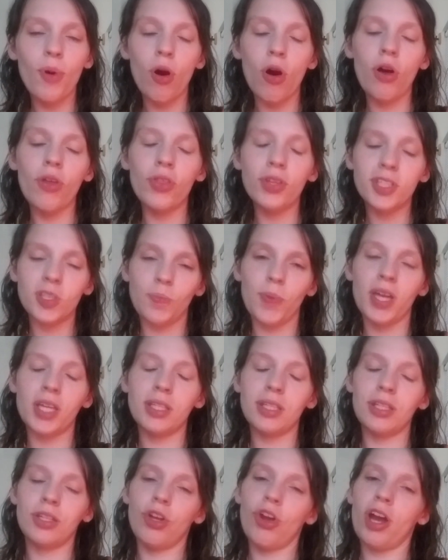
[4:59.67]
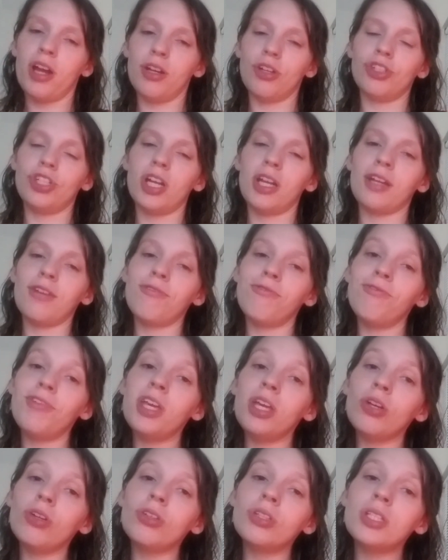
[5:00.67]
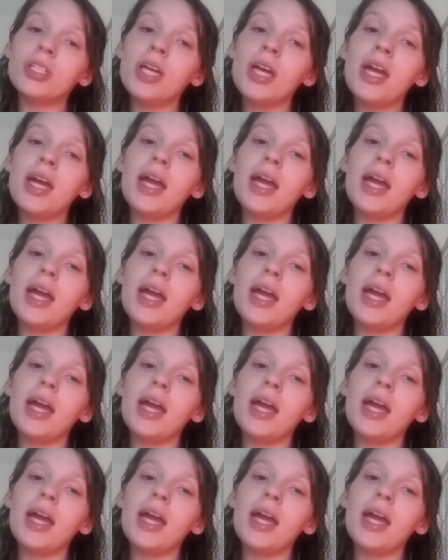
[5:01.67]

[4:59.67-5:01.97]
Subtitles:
all the space in your energetic field,